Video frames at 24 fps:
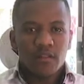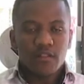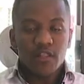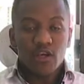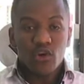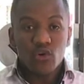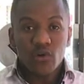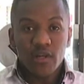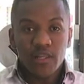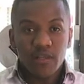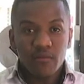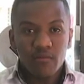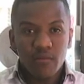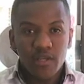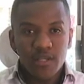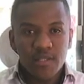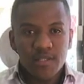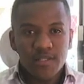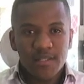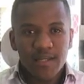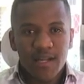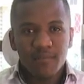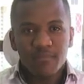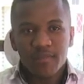The ruling
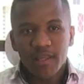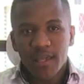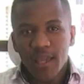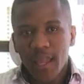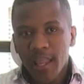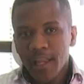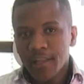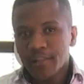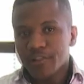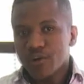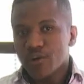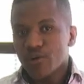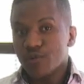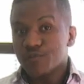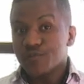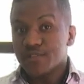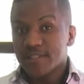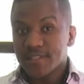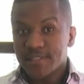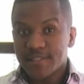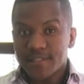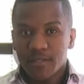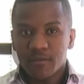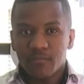means come the 8th of
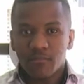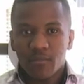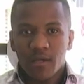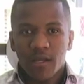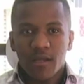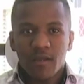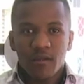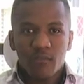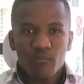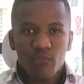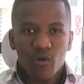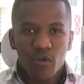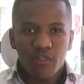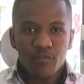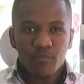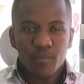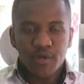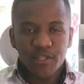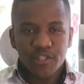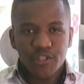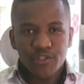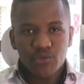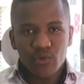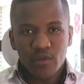December, both
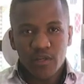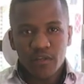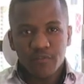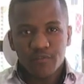parties will